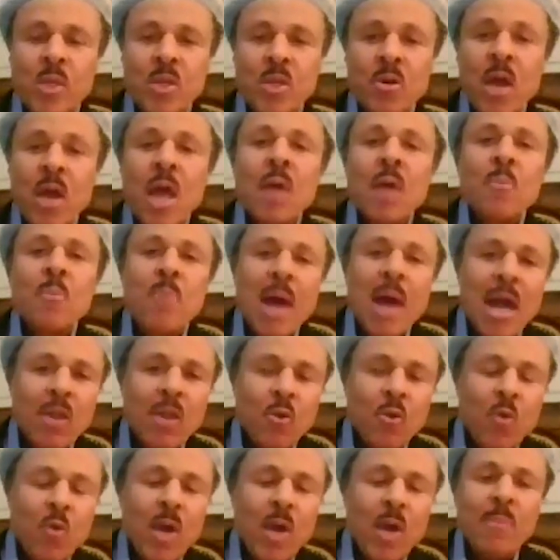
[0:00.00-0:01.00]
you. By
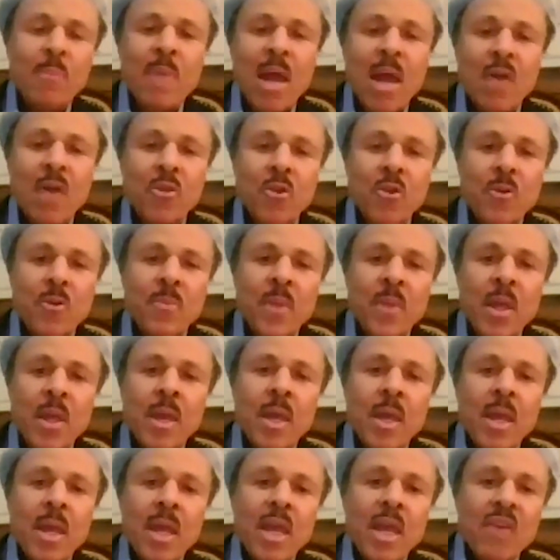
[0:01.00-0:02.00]
the way, Matthew,
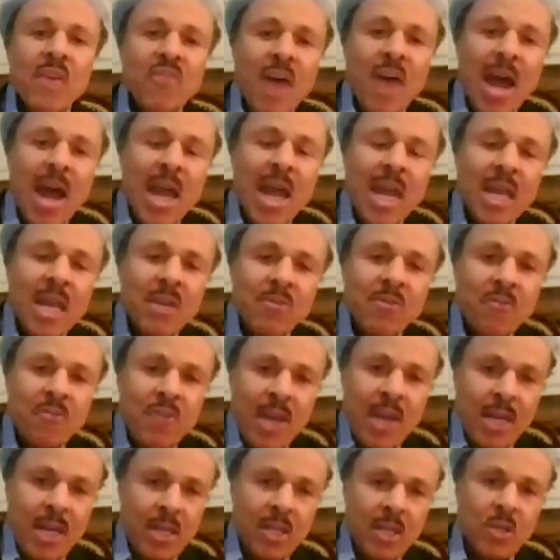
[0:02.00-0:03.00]
if I had
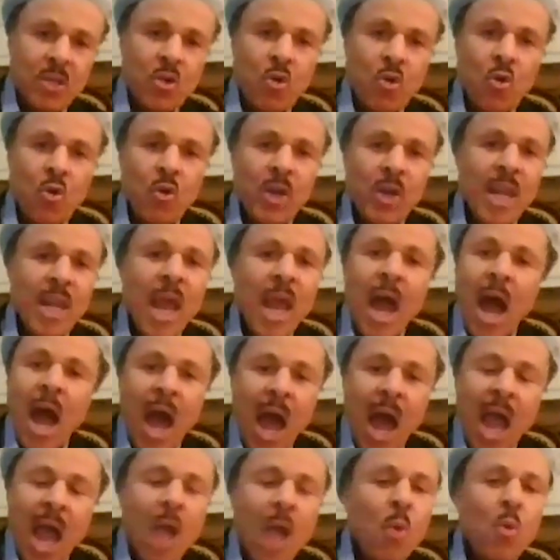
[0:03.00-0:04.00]
vetted Corey,
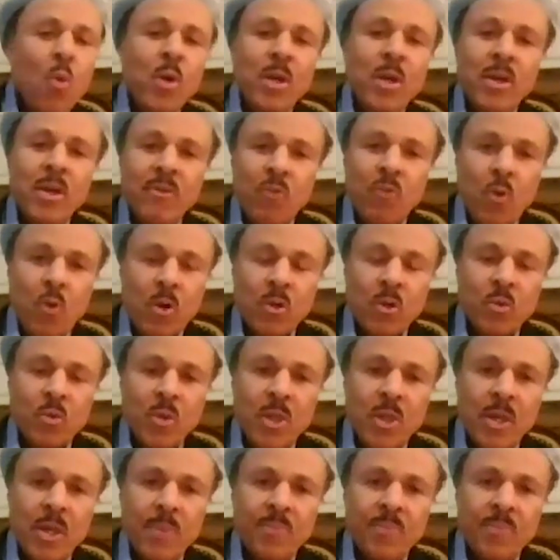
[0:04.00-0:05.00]
I wouldn't have worked
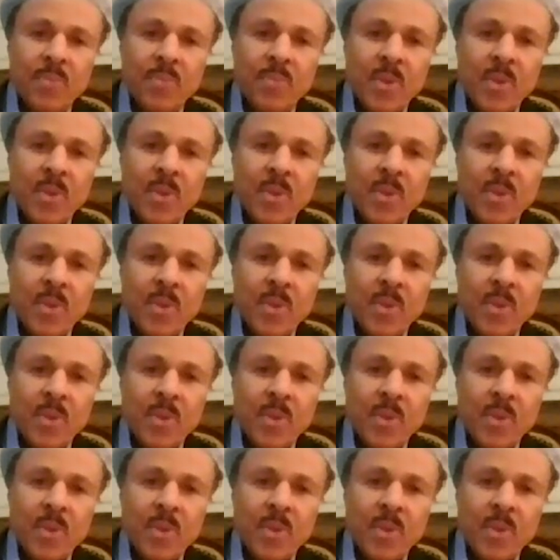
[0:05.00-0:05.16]
with him.